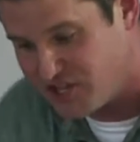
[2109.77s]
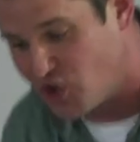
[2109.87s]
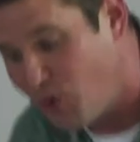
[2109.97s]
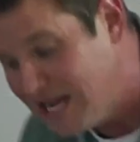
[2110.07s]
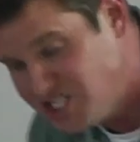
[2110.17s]
And the
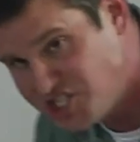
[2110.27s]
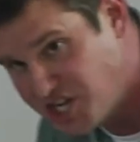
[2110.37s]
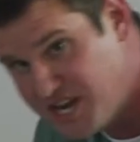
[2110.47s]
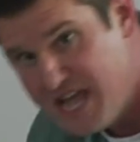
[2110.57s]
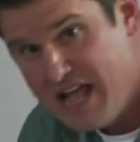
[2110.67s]

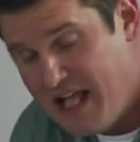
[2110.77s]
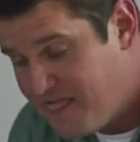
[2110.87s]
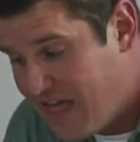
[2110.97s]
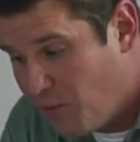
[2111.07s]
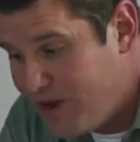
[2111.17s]
question
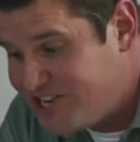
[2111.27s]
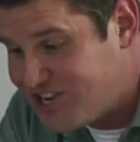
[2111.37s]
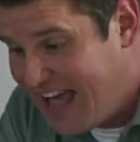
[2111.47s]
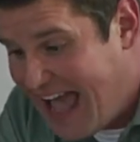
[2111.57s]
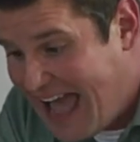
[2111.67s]
that we
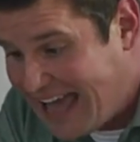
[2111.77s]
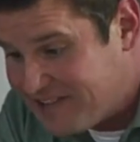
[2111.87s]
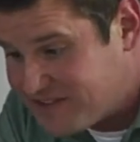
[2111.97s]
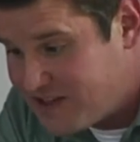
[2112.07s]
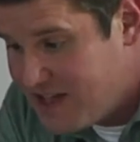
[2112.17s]
should
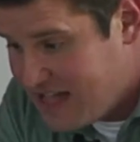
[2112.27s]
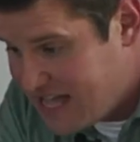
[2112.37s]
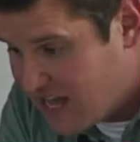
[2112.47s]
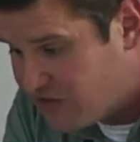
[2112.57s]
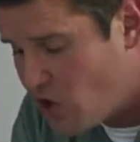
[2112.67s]
ask
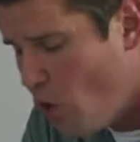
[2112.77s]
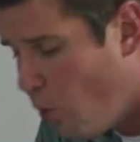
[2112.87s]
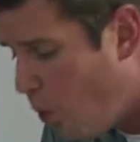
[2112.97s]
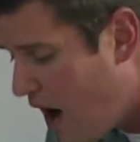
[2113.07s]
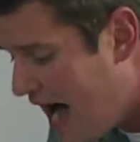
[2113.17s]
is
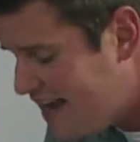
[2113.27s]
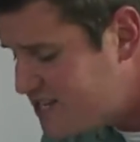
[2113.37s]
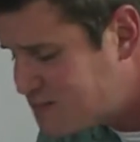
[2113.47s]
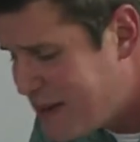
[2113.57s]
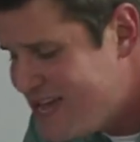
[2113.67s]
why
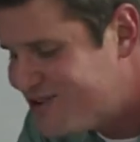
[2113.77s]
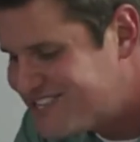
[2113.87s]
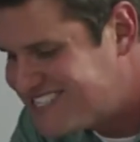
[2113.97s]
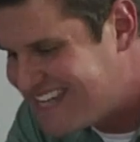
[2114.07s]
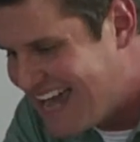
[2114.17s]
does Peter
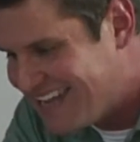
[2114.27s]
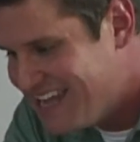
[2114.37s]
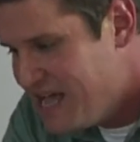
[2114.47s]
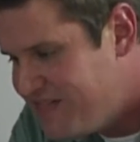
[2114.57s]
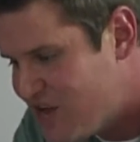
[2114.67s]
set
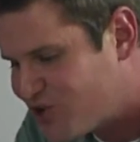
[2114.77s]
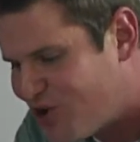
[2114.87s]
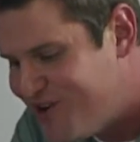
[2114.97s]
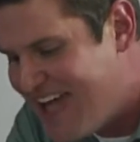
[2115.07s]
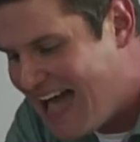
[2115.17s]
the
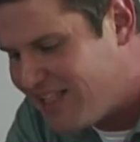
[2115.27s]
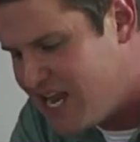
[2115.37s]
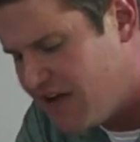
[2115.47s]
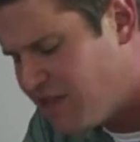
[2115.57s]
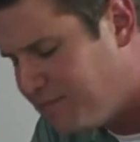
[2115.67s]

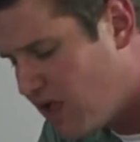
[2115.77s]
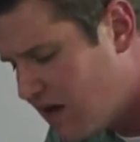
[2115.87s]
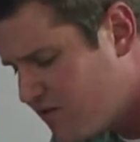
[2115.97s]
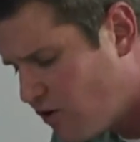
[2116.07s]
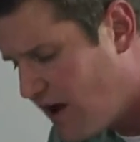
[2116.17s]
eternality of the blood
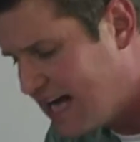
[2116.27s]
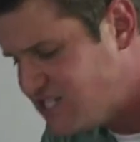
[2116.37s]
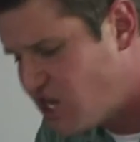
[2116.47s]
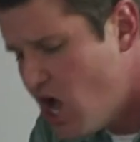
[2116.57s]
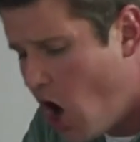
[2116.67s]
of
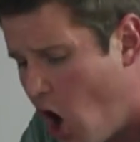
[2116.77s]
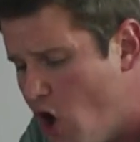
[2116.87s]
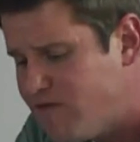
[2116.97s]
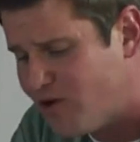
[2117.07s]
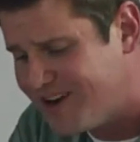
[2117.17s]
Christ
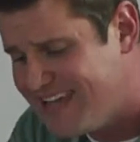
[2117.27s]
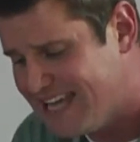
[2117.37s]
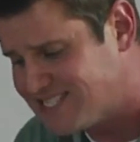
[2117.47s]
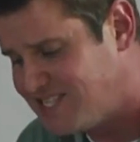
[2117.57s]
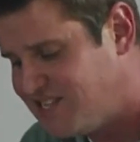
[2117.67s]
over
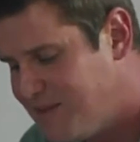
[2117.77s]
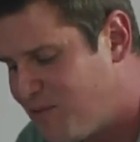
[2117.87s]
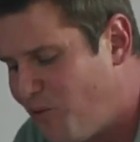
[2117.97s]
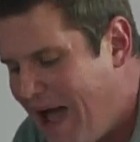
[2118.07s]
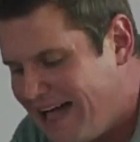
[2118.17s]
against the
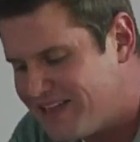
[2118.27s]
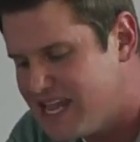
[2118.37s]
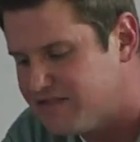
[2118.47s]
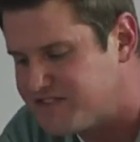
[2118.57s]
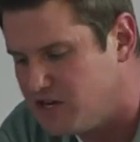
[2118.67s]

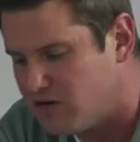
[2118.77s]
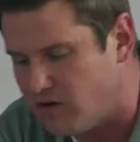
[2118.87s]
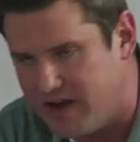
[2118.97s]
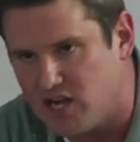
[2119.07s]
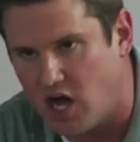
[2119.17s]
temporality of
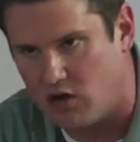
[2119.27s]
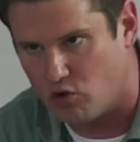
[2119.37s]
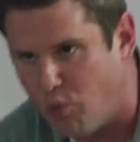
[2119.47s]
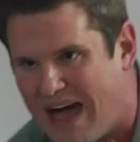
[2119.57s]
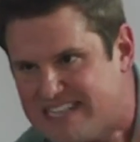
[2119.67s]
silver and
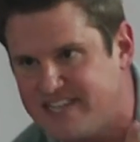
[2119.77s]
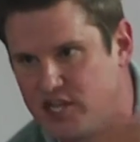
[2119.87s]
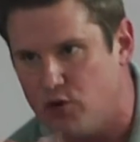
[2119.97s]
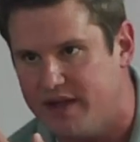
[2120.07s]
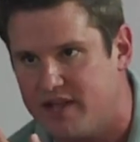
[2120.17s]
gold? Why does he
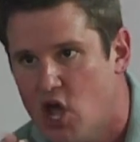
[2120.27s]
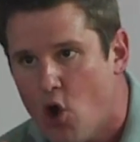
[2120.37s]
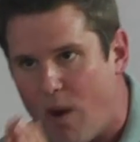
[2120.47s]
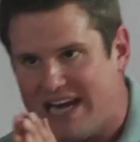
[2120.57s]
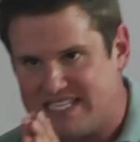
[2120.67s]
do it?
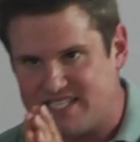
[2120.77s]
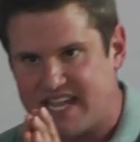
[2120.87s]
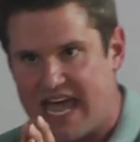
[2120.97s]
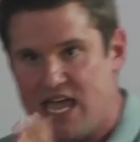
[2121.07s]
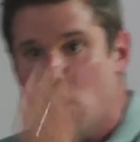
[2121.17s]
Why does he
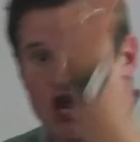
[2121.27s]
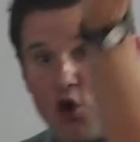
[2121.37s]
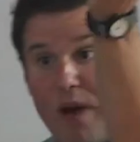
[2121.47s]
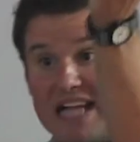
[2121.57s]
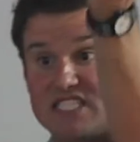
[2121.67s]
say
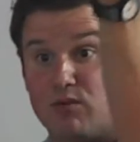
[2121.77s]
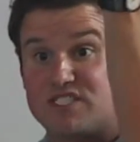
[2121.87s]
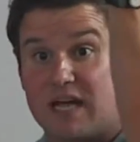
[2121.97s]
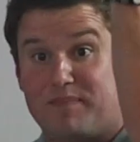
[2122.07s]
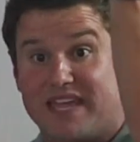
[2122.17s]
you're ransomed
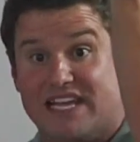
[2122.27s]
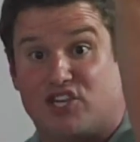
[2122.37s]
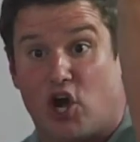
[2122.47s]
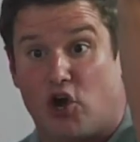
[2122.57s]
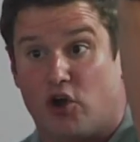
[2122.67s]
with something
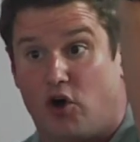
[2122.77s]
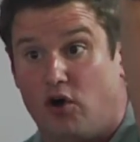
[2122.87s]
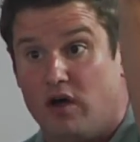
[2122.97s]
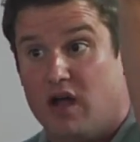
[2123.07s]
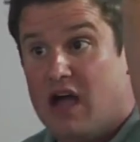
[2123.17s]
internal?